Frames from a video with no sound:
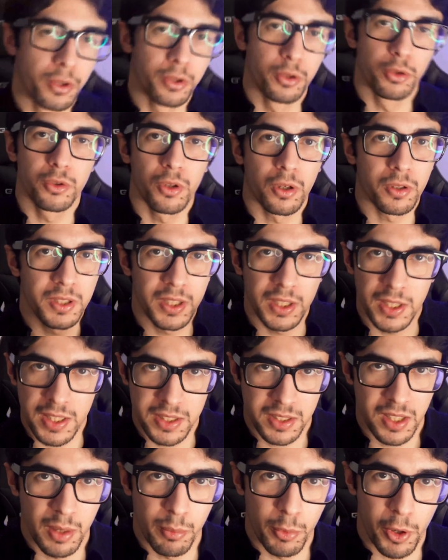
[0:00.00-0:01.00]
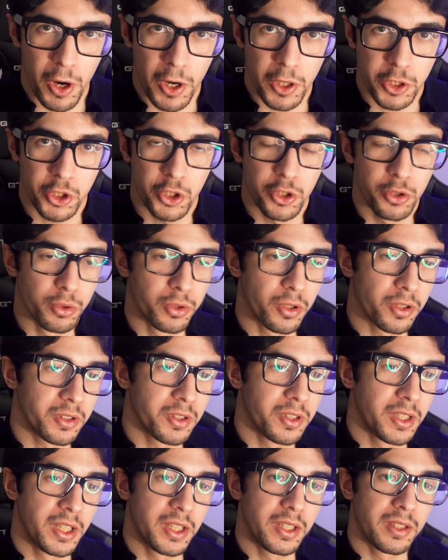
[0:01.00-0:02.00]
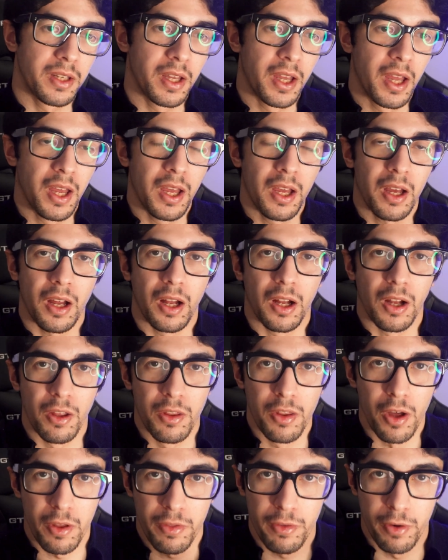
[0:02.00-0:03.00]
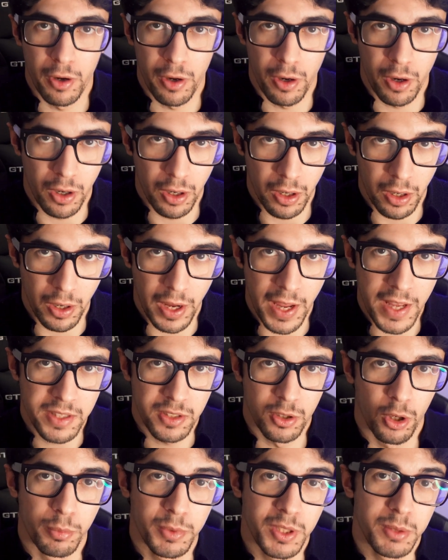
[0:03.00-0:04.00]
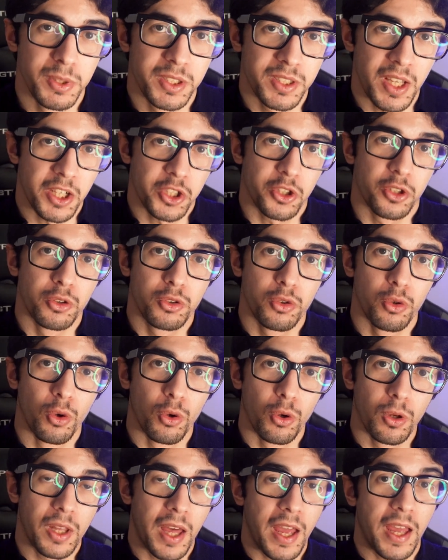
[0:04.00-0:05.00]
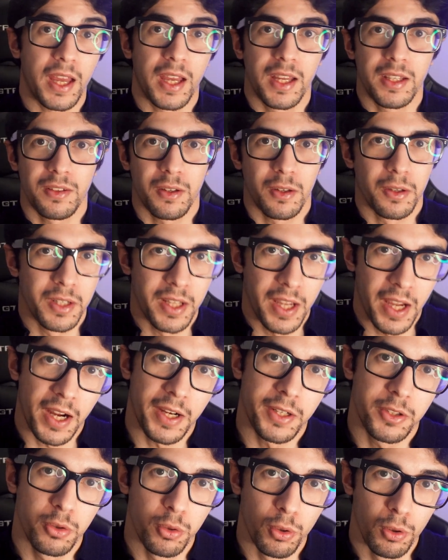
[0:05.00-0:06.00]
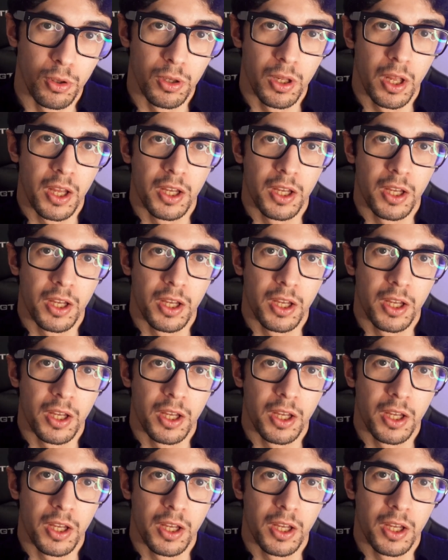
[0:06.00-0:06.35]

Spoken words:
you don't need SEMrush, you don't need another SEO optimization tool and an AI tool.